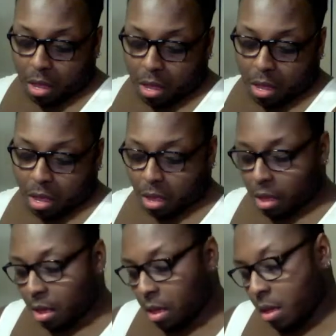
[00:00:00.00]

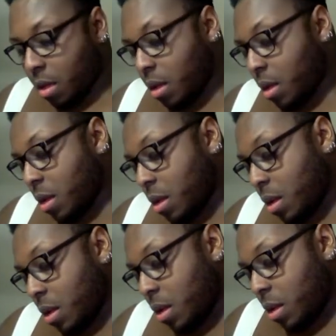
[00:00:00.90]

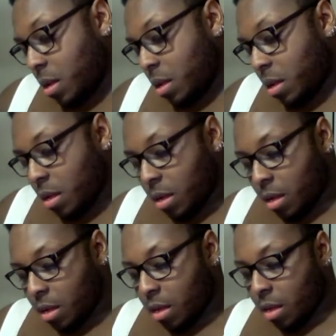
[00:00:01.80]

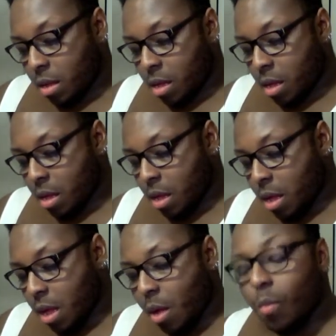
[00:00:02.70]

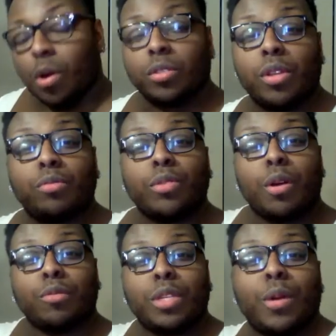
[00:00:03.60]
Welcome
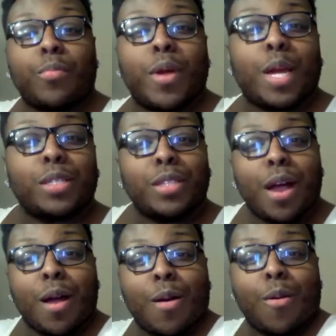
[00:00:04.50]
to the break of
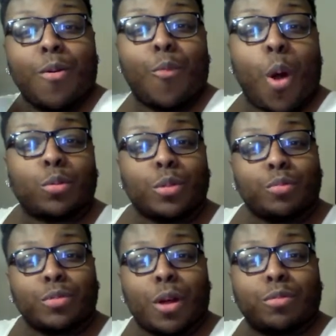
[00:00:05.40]
dawn.
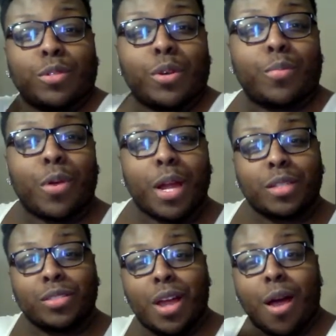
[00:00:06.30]
Welcome to the break
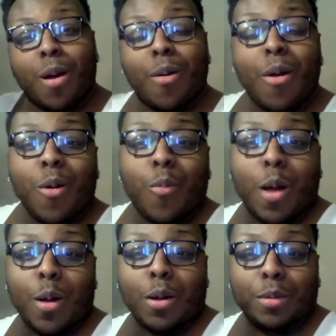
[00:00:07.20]
of dawn.
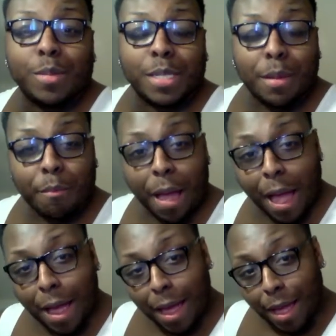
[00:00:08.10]
Welcome to
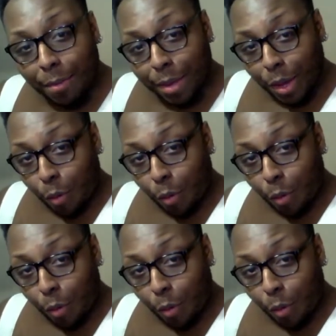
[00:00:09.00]
Miami.